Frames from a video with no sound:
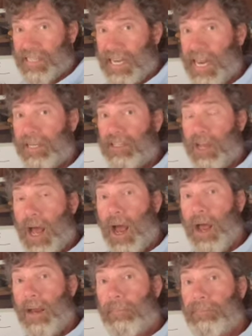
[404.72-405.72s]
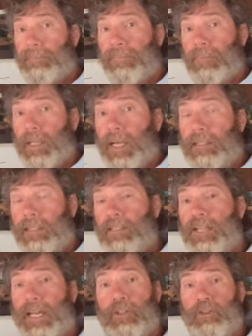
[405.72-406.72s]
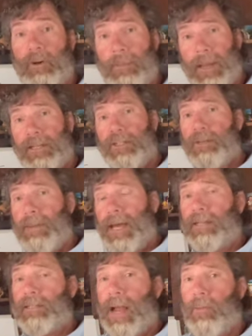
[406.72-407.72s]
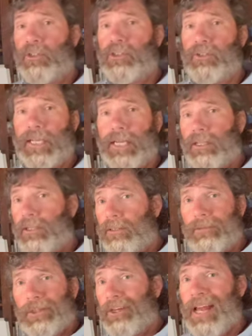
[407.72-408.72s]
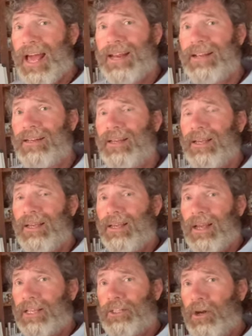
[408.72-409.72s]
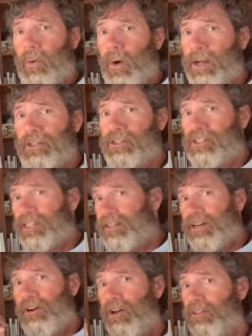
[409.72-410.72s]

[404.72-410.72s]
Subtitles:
takes time. It doesn't take a tremendous amount of time once you get good at it. While you're sitting there on